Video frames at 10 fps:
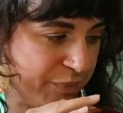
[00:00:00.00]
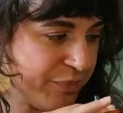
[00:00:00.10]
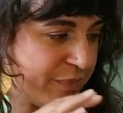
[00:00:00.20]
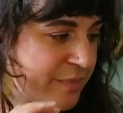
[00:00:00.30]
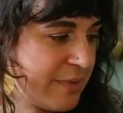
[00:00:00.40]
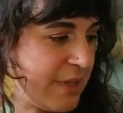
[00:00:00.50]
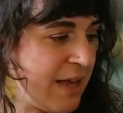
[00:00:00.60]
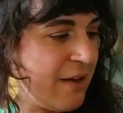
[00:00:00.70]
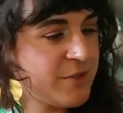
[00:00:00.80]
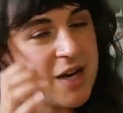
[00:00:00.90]

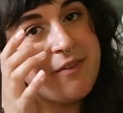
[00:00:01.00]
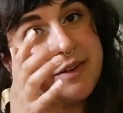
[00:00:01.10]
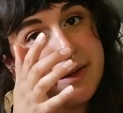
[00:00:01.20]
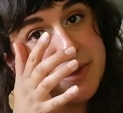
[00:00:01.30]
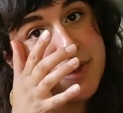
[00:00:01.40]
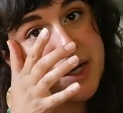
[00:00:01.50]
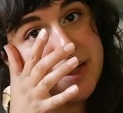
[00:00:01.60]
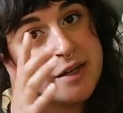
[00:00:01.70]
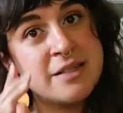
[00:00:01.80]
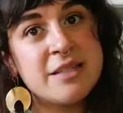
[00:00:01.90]
after I have a little drink
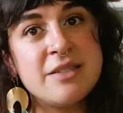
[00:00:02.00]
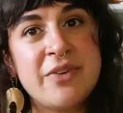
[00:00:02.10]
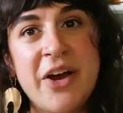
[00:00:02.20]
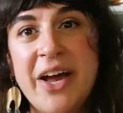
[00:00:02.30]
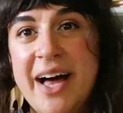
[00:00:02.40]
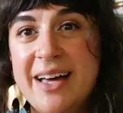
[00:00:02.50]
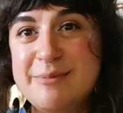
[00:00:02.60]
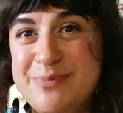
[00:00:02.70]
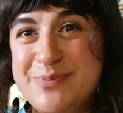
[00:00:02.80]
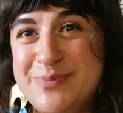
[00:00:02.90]
because it's very
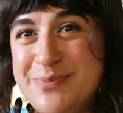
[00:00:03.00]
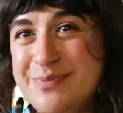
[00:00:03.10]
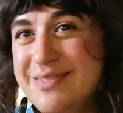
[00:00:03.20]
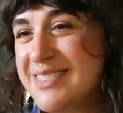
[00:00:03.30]
hot,